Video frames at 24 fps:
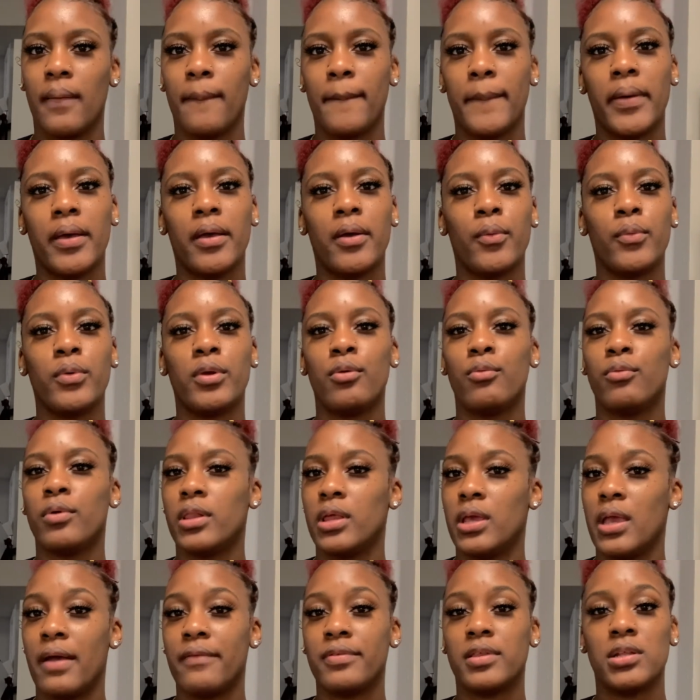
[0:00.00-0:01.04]
but we really
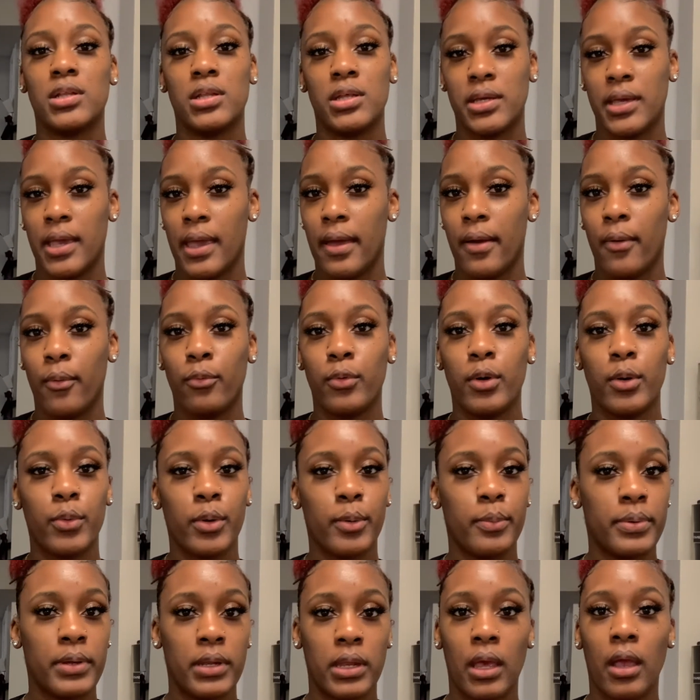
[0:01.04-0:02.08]
have to look at what we're
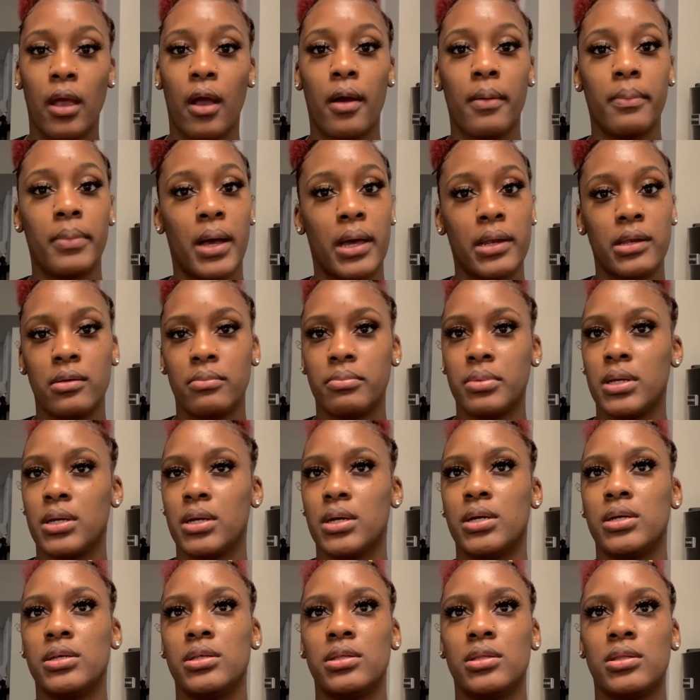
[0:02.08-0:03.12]
putting in our body,
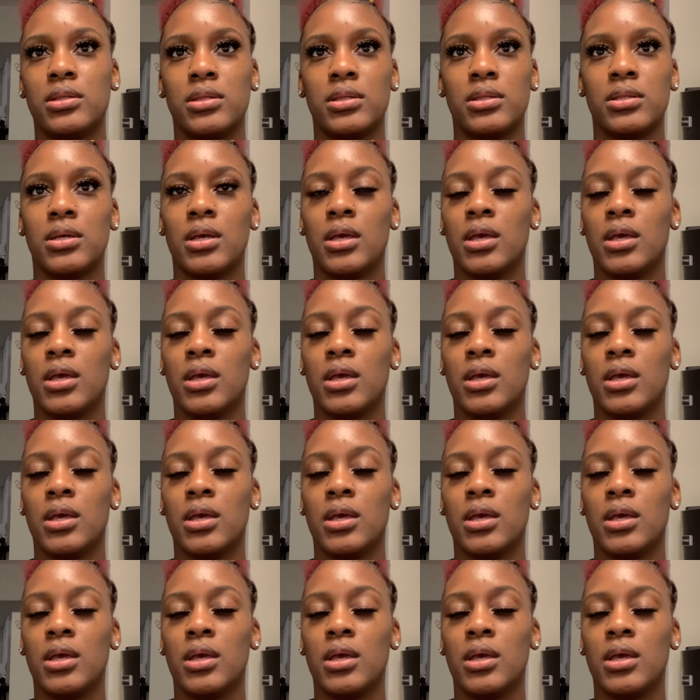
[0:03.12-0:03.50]
because